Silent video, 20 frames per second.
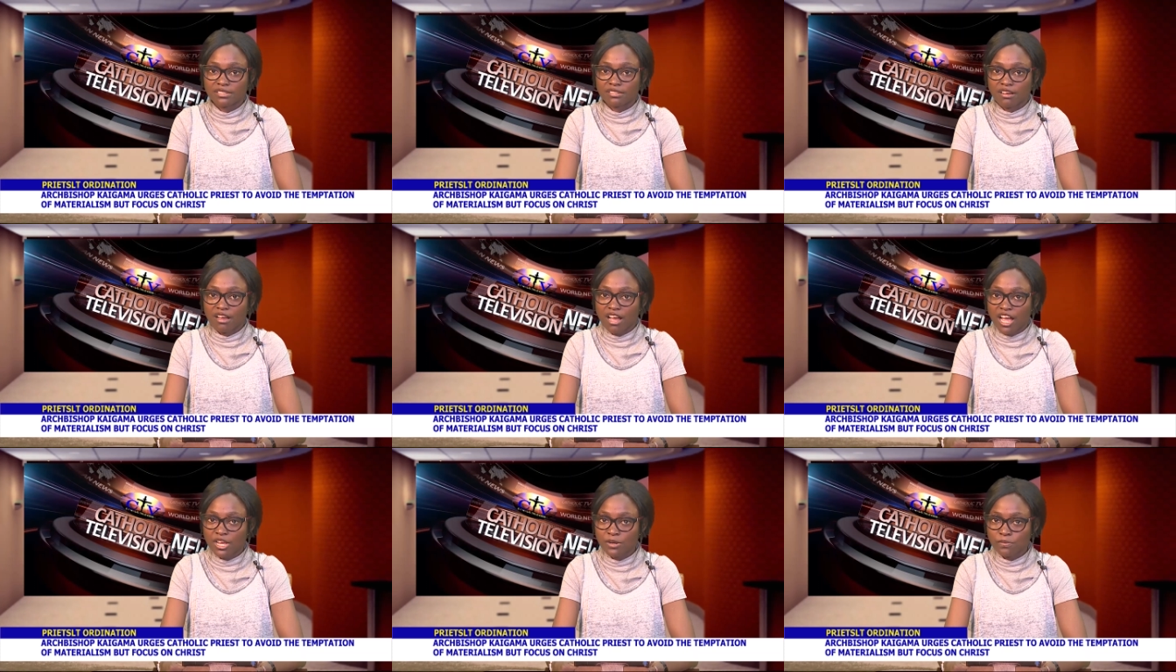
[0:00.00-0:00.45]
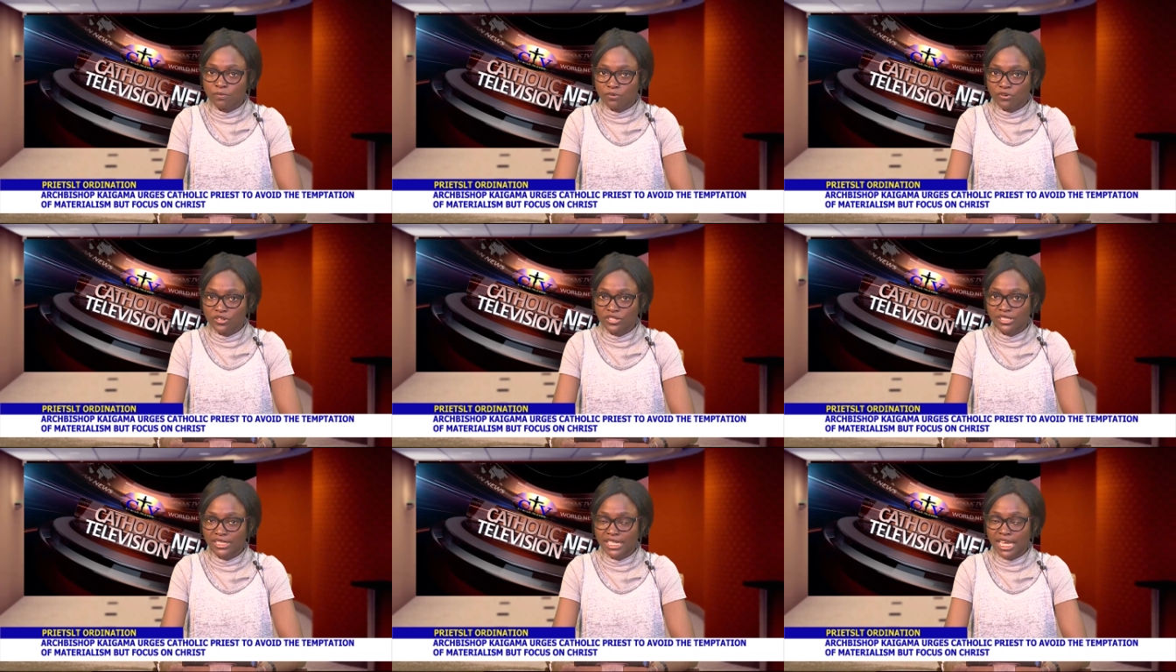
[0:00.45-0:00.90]
the high
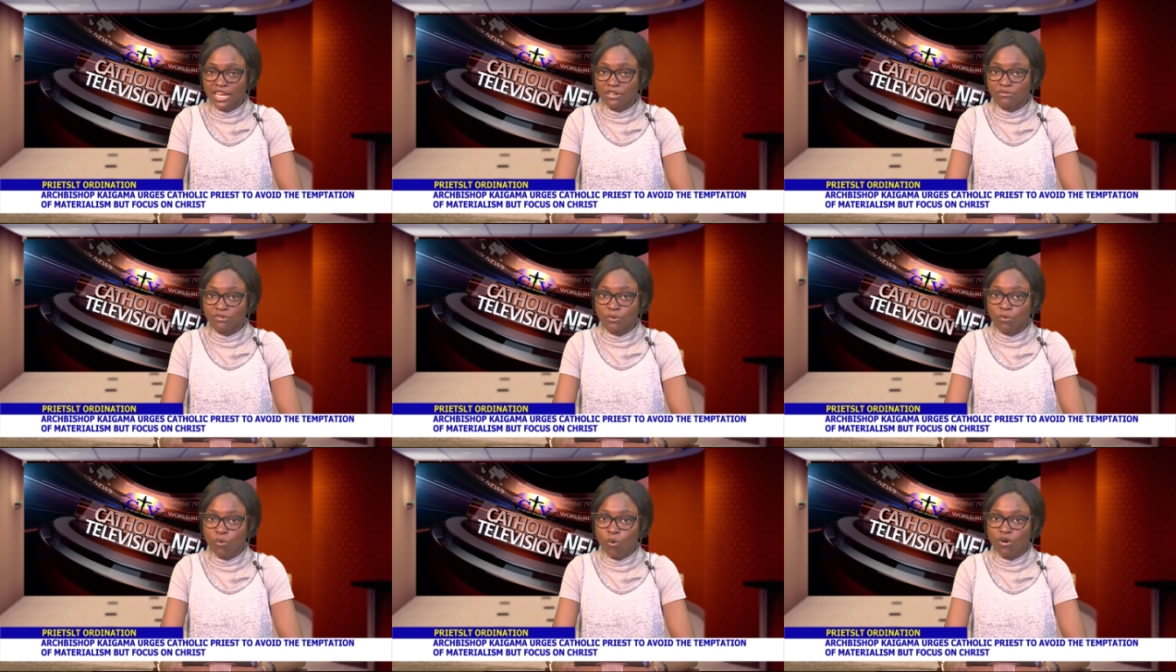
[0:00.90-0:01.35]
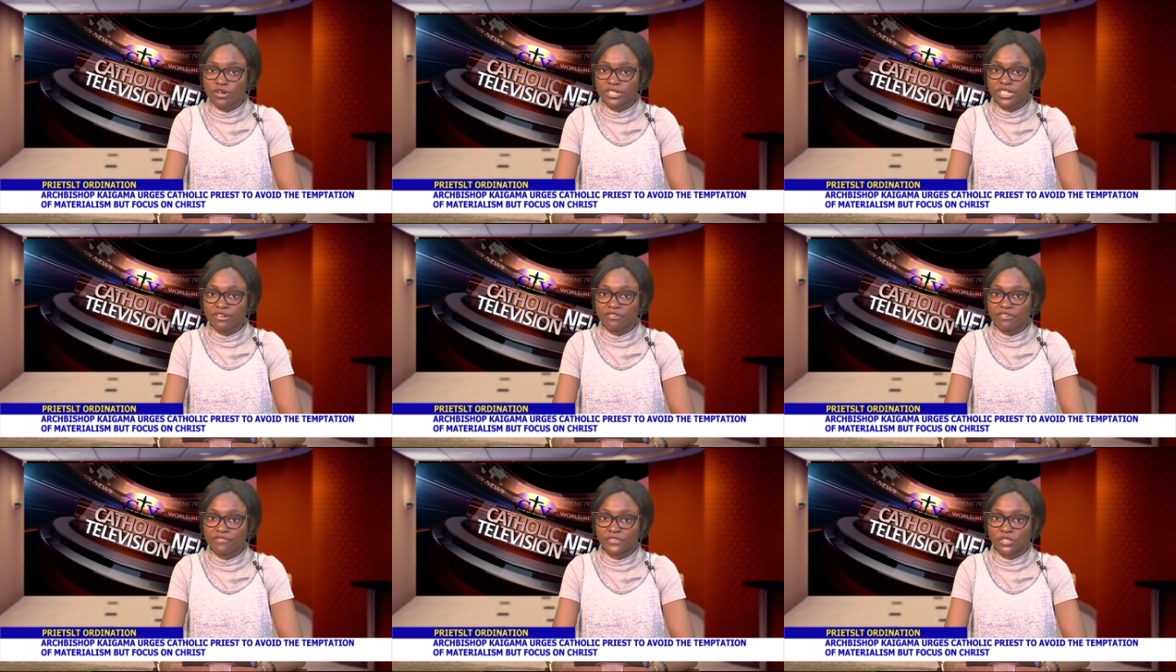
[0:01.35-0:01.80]
priest and
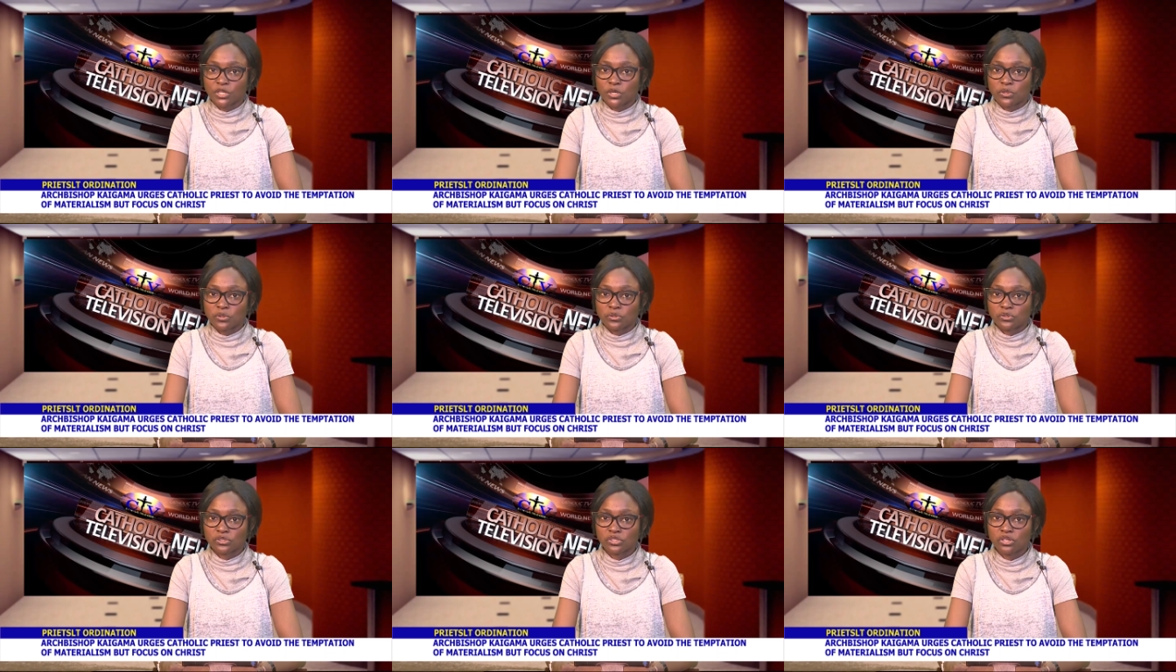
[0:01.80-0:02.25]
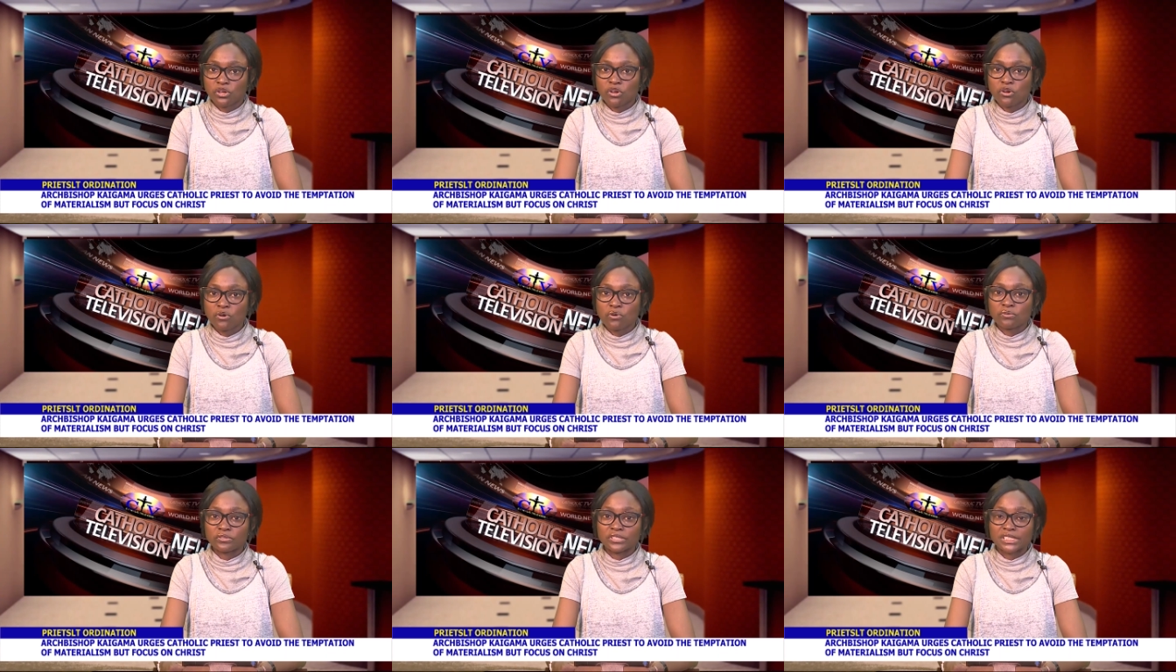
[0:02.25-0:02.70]
rewarder of those
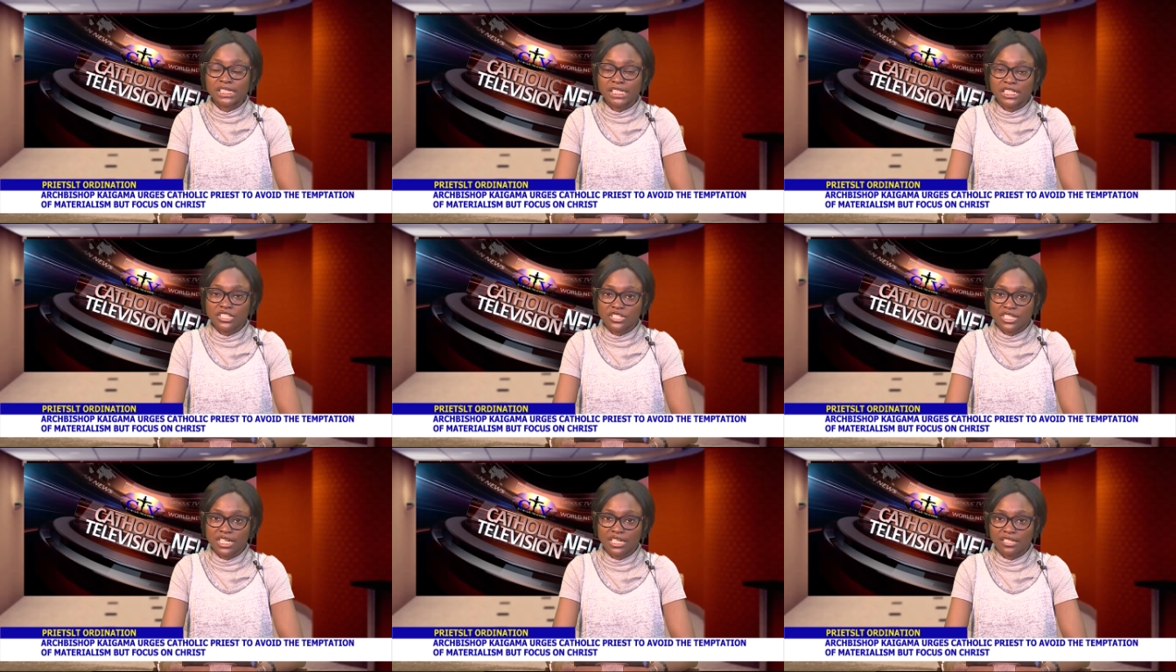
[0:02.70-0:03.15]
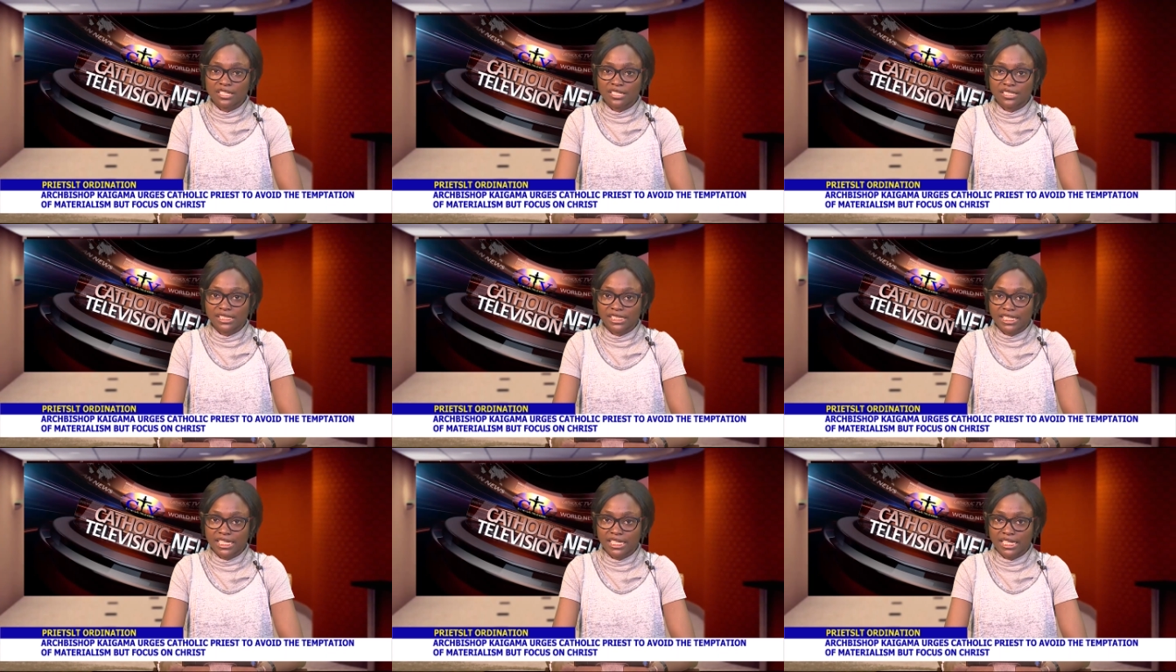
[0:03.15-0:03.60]
who
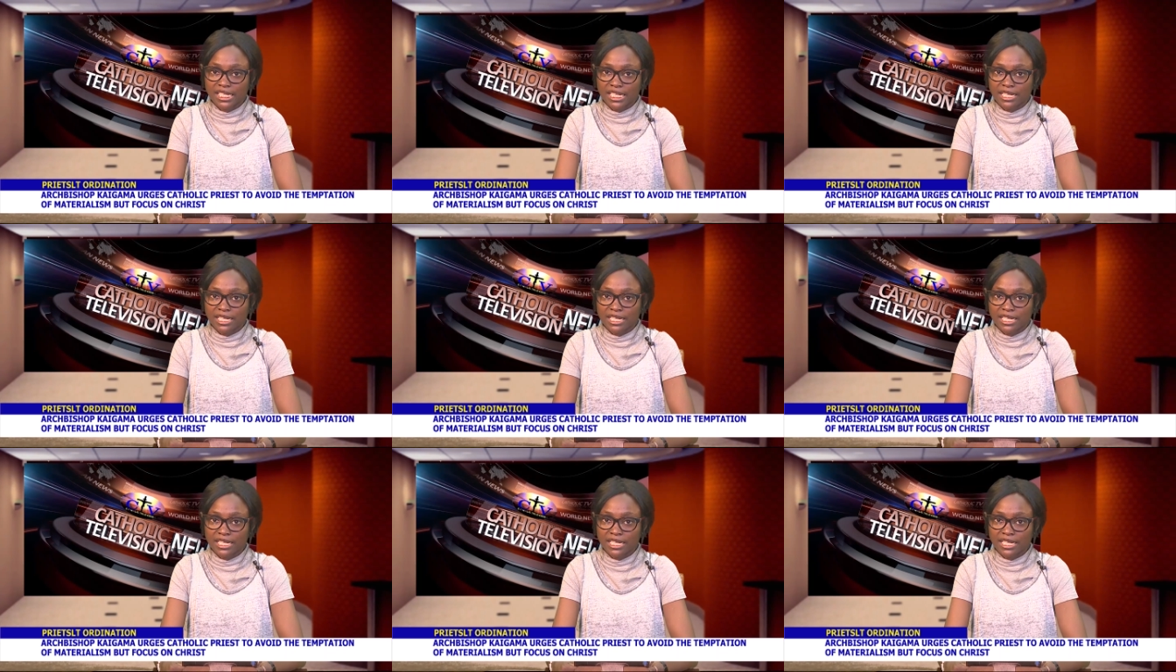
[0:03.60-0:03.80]
diligently seek